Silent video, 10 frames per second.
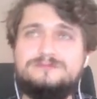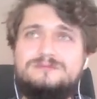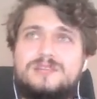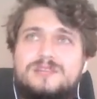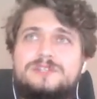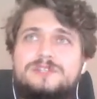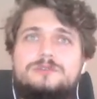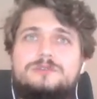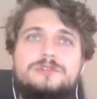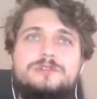But
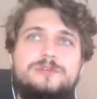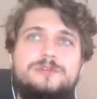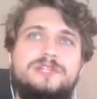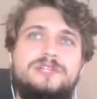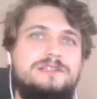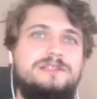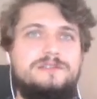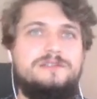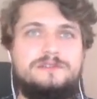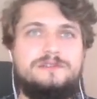during
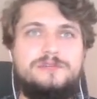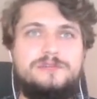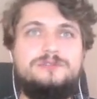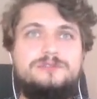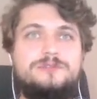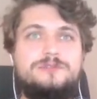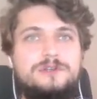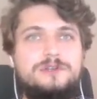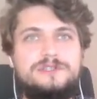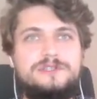during
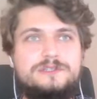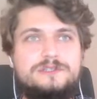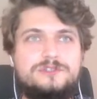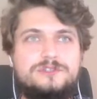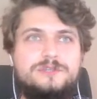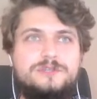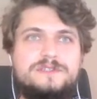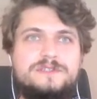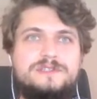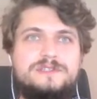recorded execution, we can
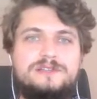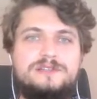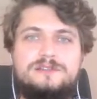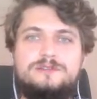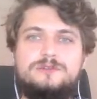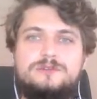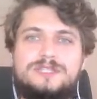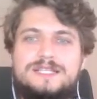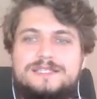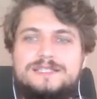see that there were
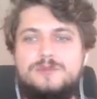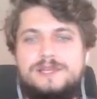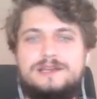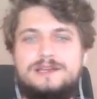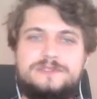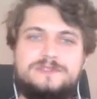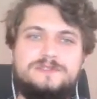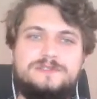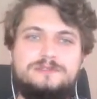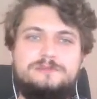less wake ups
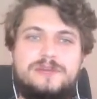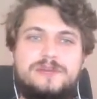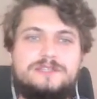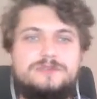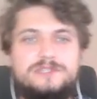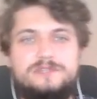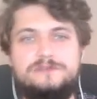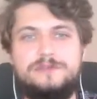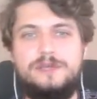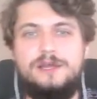than the packets received.
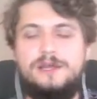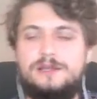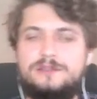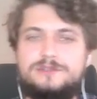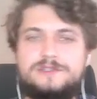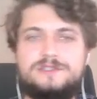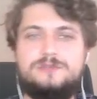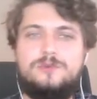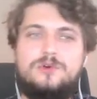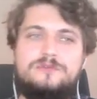There is
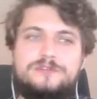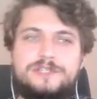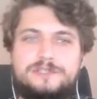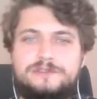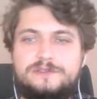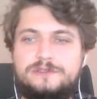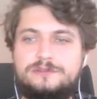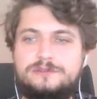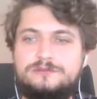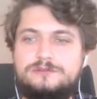some overhead
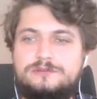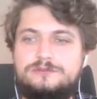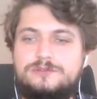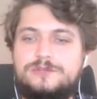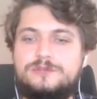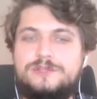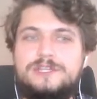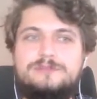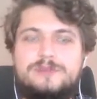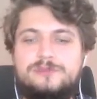during
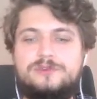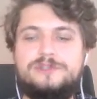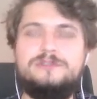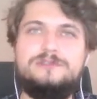reading memory